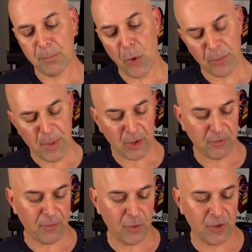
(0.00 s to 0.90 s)
both
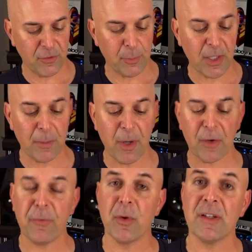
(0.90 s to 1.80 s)
microphones, if you plug a
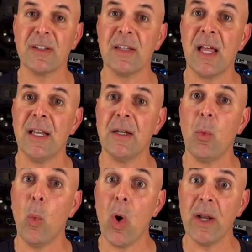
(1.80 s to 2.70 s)
microphone into line
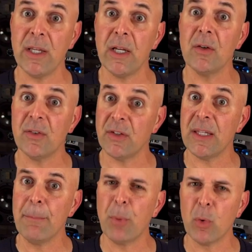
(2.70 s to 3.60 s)
one here, into
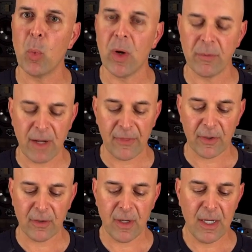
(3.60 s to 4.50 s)
input one
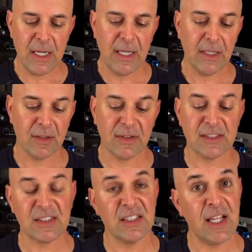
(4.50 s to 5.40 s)
rather, it'll
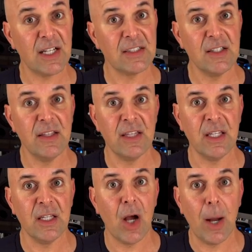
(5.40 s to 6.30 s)
disconnect
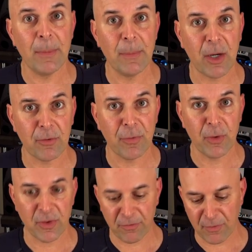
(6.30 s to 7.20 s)
the Omni
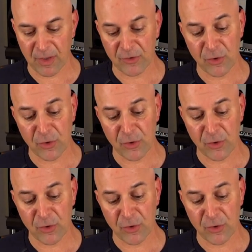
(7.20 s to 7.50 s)
microphone in the front.